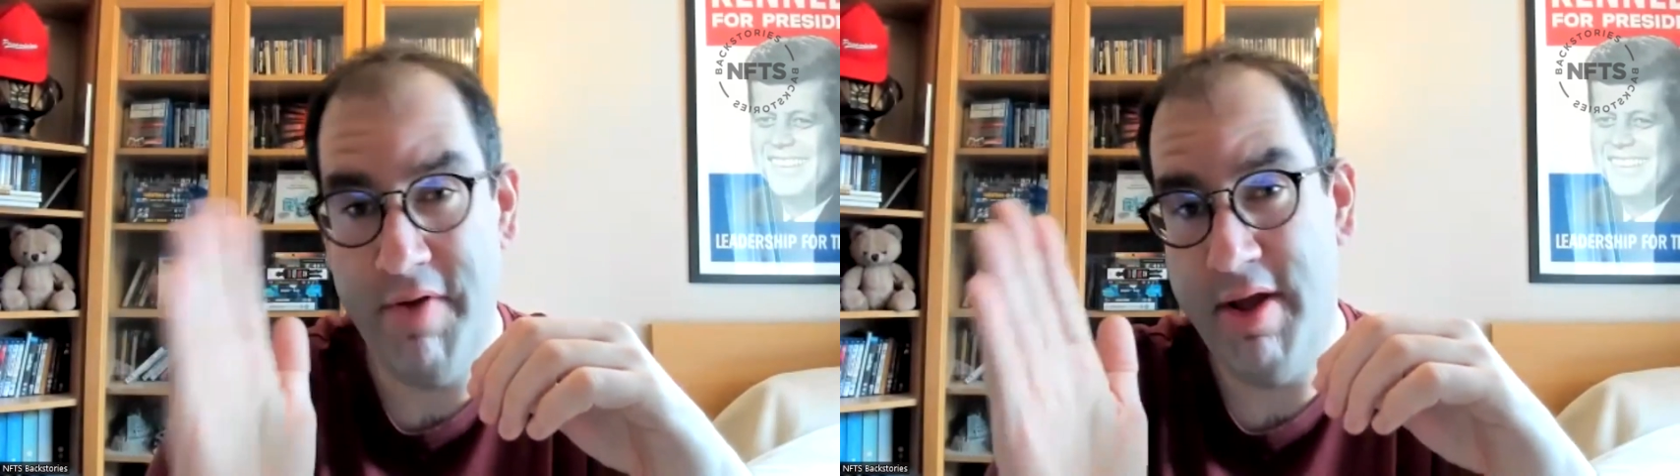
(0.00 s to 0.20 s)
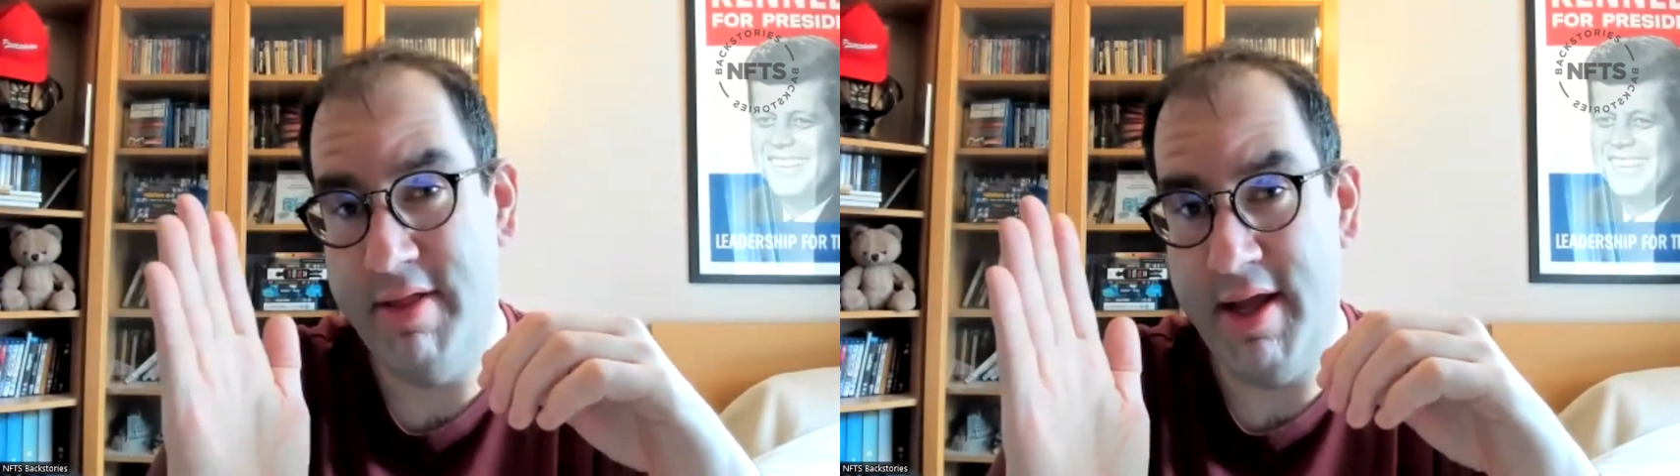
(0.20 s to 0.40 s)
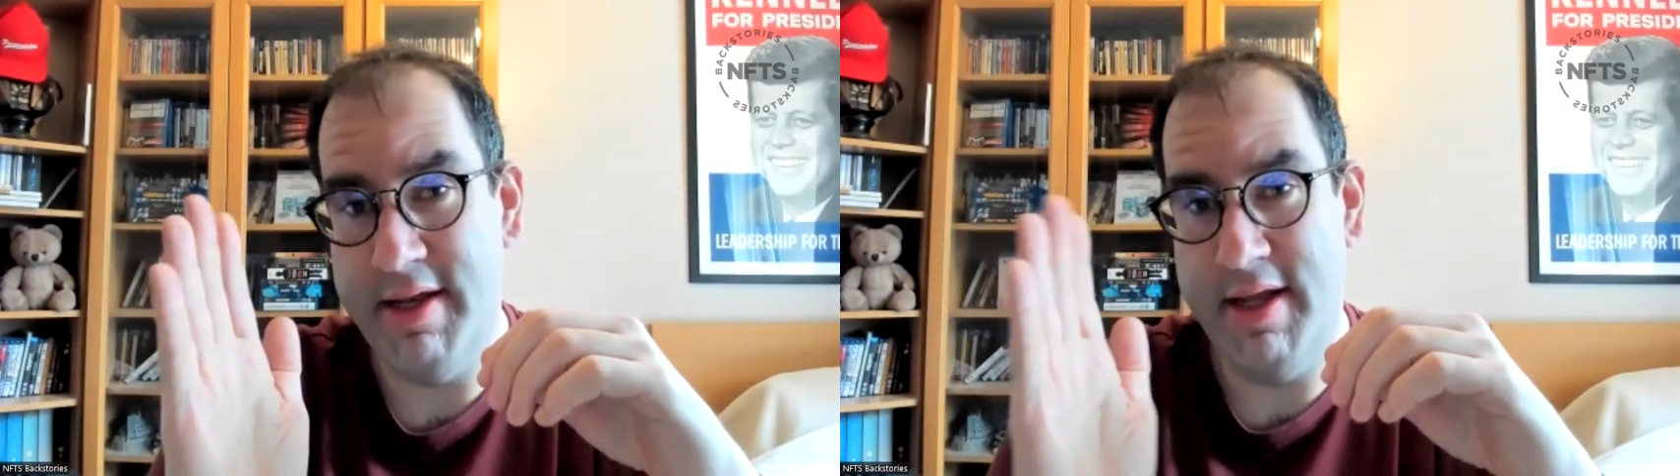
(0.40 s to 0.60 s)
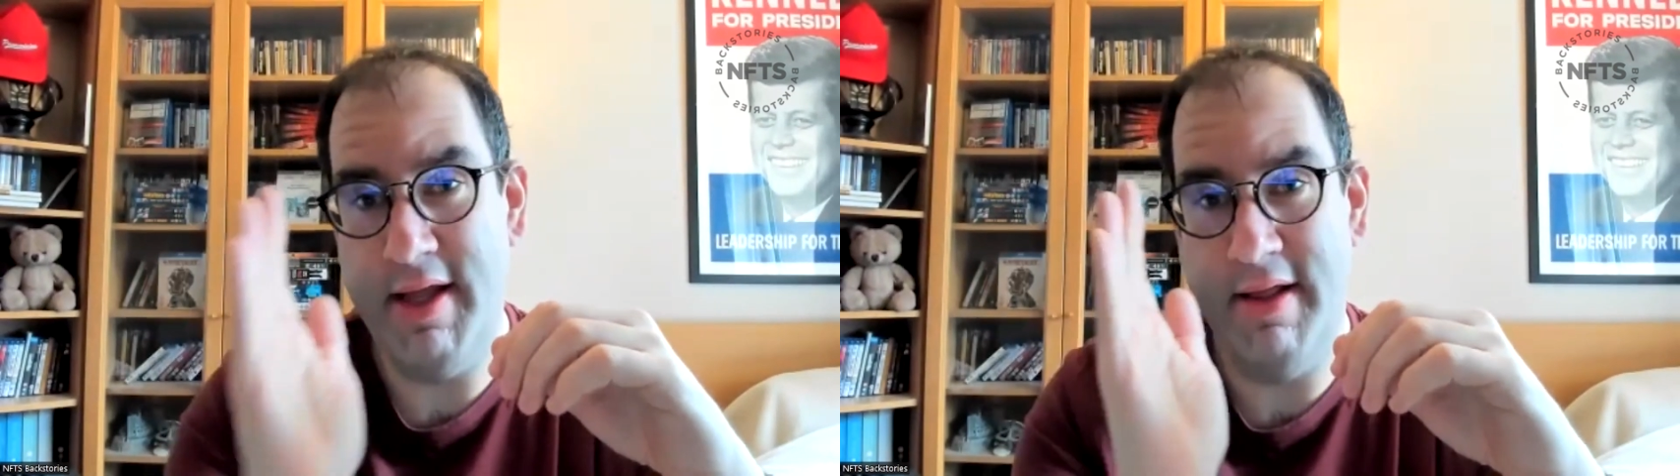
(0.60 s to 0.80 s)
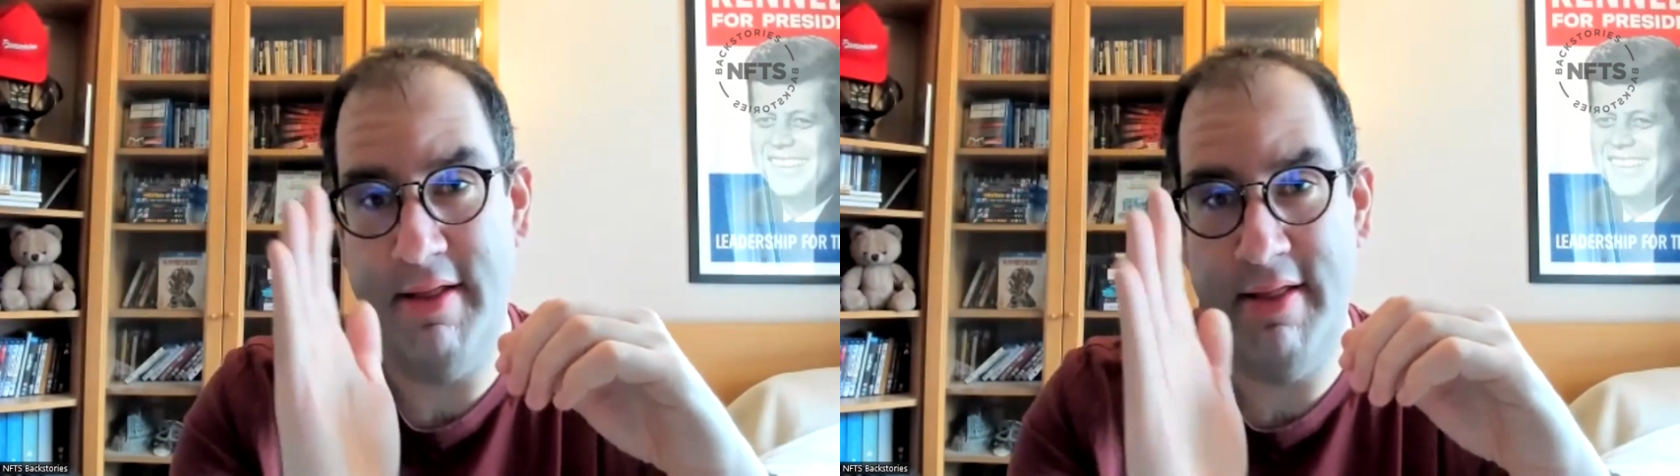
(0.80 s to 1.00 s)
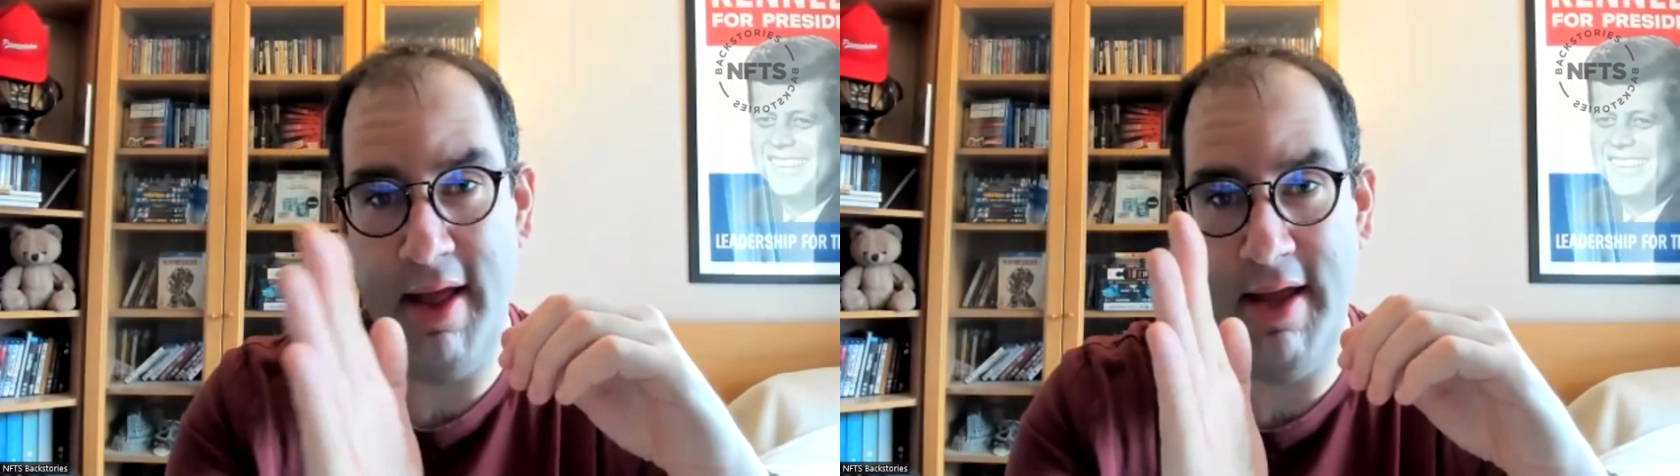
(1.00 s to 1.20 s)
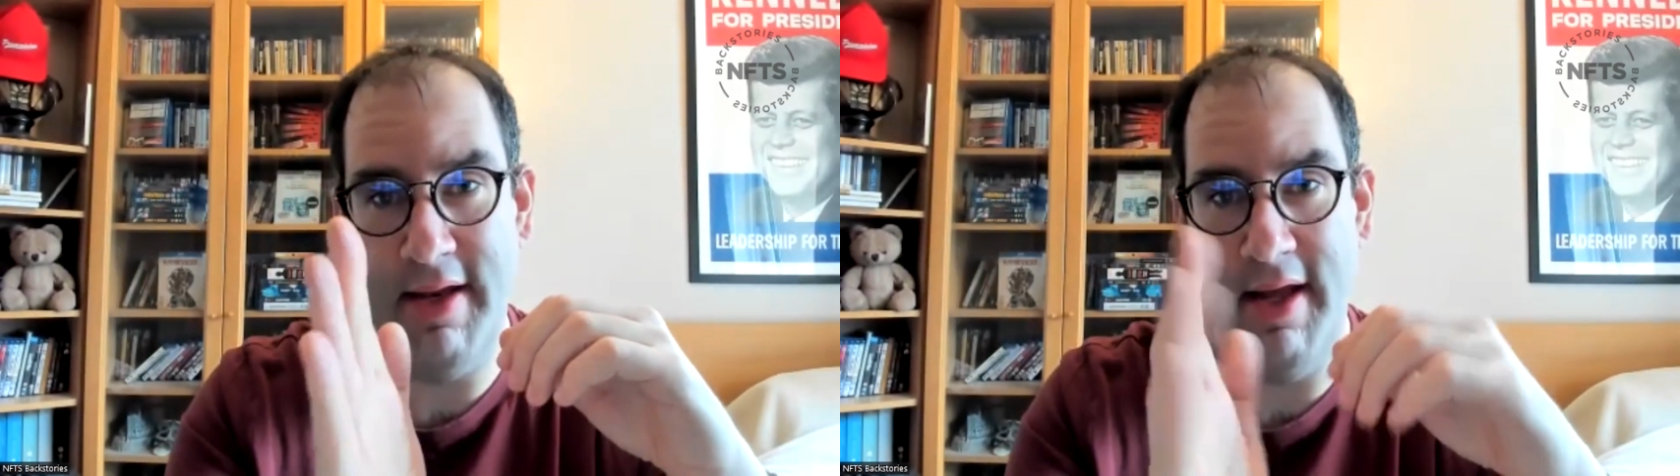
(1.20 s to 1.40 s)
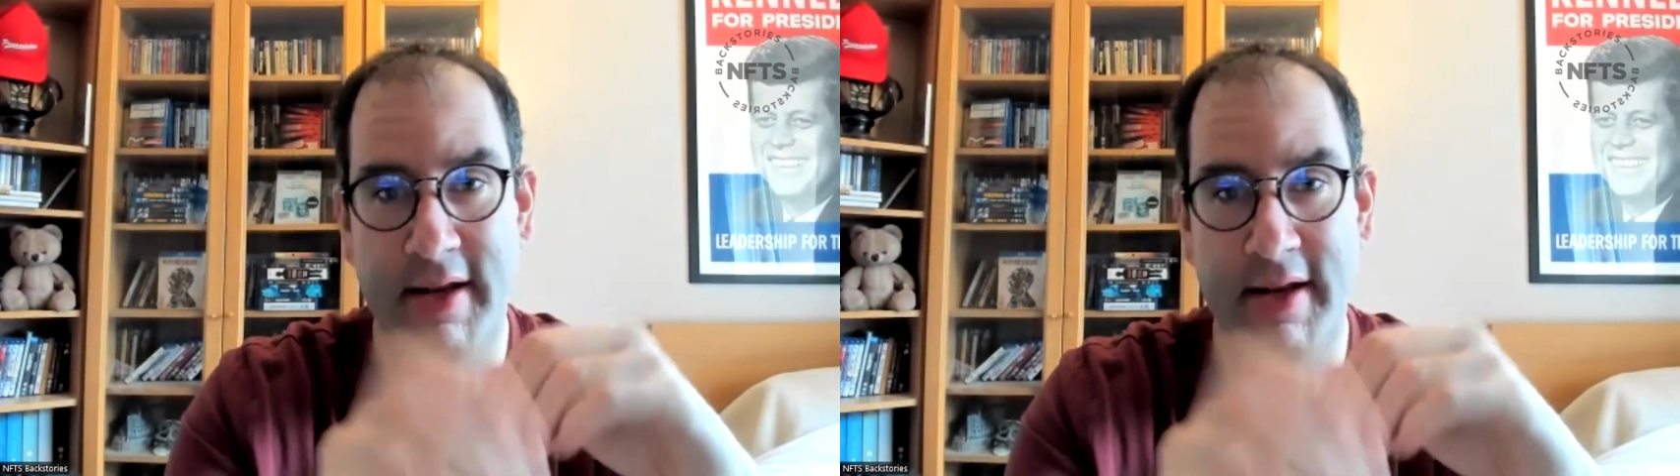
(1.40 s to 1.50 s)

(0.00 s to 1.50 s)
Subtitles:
first AD, second